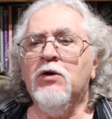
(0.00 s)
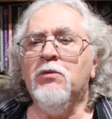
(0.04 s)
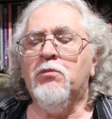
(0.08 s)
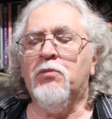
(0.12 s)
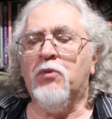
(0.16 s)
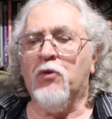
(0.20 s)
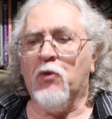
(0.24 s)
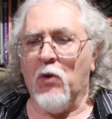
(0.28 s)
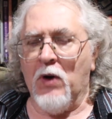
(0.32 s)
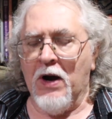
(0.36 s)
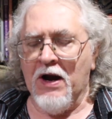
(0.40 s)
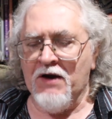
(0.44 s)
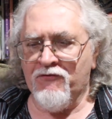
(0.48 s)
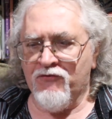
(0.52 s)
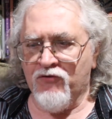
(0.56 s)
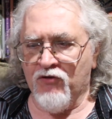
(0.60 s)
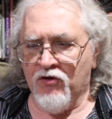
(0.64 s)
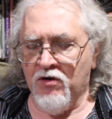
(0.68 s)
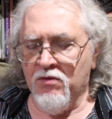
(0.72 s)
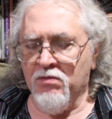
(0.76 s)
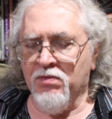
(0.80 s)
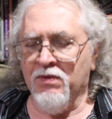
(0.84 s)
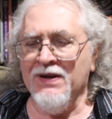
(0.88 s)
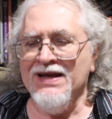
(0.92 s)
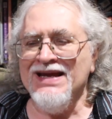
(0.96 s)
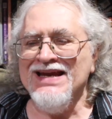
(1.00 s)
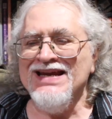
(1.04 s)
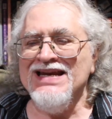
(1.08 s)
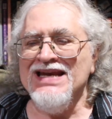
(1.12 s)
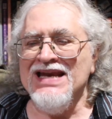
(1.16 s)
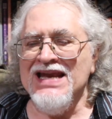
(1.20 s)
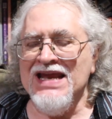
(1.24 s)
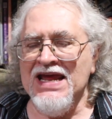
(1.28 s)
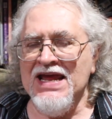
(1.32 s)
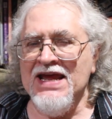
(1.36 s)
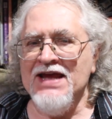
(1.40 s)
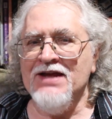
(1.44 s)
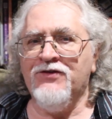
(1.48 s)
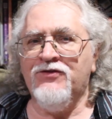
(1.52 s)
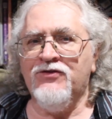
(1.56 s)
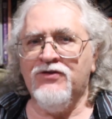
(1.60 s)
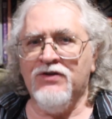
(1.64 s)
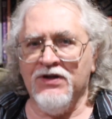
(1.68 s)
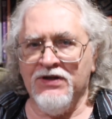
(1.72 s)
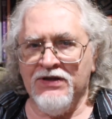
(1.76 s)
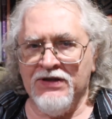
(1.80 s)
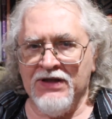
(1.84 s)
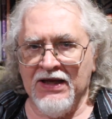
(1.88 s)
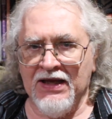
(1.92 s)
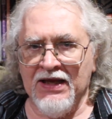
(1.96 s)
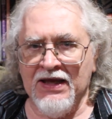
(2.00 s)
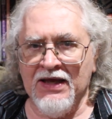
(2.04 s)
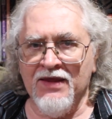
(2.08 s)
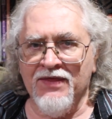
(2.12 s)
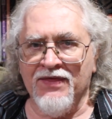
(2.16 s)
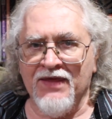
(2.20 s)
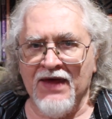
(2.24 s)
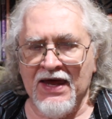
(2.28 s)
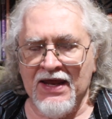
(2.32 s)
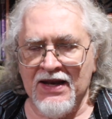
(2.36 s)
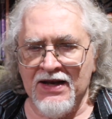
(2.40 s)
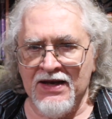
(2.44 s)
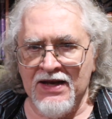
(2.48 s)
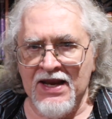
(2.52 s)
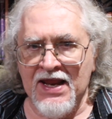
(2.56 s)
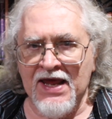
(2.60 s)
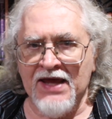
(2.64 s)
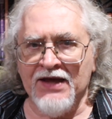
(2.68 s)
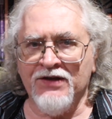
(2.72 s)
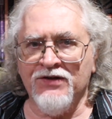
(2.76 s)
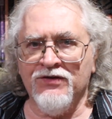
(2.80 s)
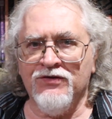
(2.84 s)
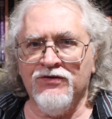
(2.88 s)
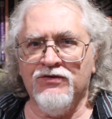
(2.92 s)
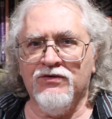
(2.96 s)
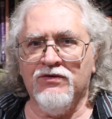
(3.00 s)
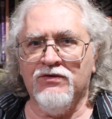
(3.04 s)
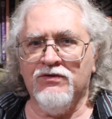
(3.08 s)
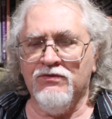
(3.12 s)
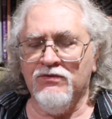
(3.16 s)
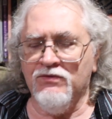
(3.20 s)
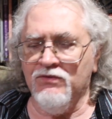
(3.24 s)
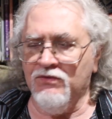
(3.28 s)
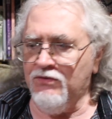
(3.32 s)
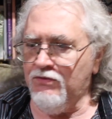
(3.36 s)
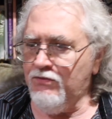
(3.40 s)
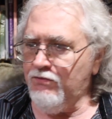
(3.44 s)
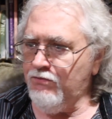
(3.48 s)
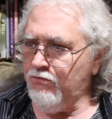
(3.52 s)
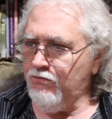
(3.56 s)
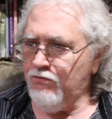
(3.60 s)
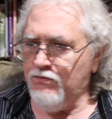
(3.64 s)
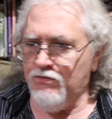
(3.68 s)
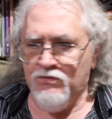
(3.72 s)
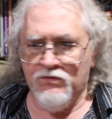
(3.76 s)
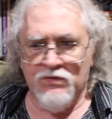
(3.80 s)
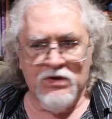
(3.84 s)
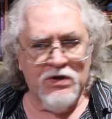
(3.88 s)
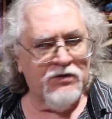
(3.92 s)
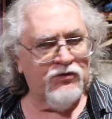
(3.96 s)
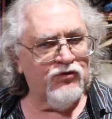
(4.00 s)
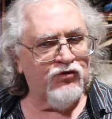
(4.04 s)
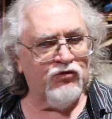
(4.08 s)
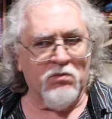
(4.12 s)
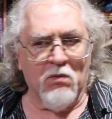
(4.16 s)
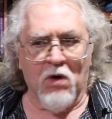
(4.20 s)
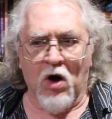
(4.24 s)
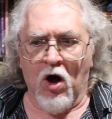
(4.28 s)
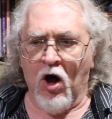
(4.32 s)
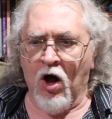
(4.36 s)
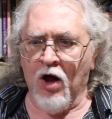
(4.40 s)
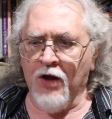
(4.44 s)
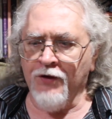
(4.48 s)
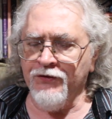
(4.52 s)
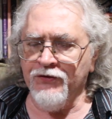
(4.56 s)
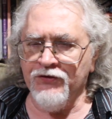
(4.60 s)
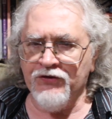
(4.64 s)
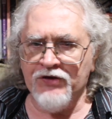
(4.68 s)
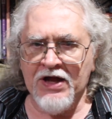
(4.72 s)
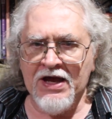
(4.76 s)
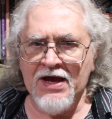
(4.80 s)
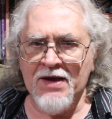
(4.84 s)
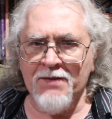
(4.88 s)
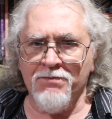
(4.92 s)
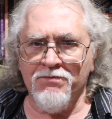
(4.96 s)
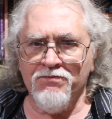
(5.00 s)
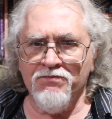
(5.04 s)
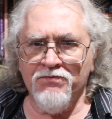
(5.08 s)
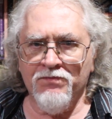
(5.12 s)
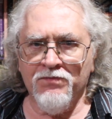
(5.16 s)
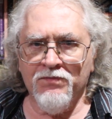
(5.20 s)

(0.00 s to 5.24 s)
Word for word: Preferably needs to take that next small step.